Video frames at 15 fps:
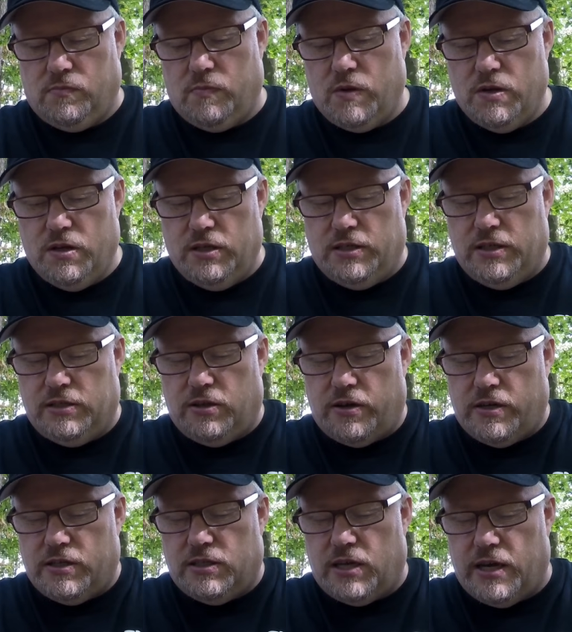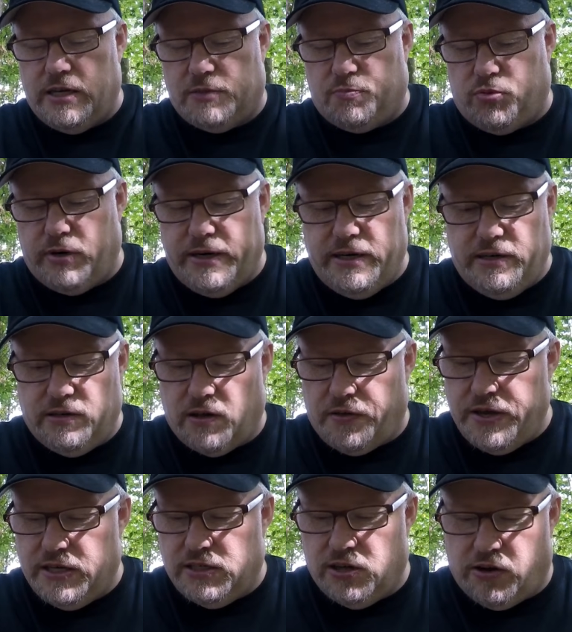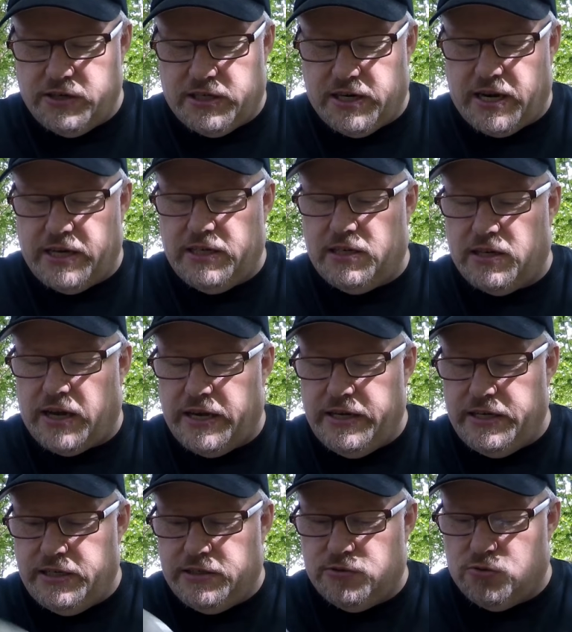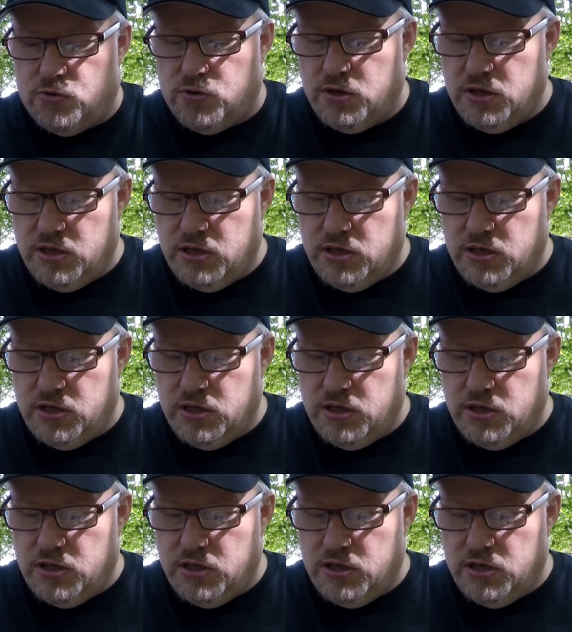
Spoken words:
This is, like I say, it's I think it's 1980s or